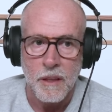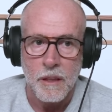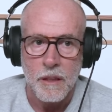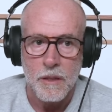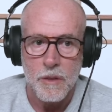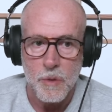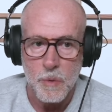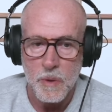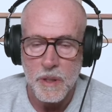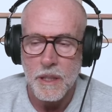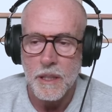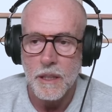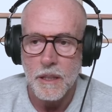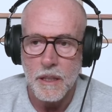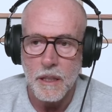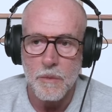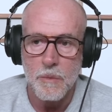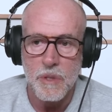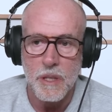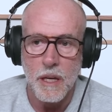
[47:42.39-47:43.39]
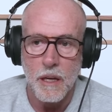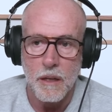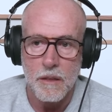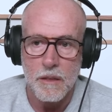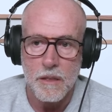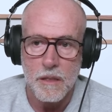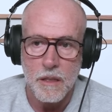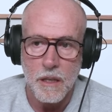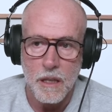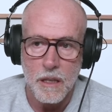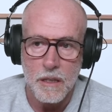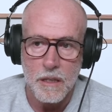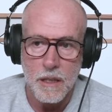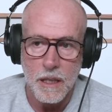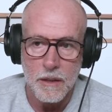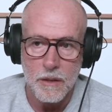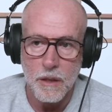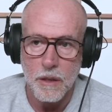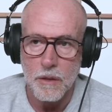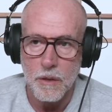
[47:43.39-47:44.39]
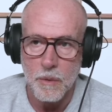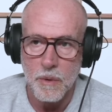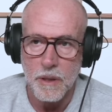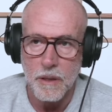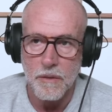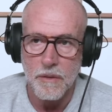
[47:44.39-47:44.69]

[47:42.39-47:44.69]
is when he comes out and says they don't know what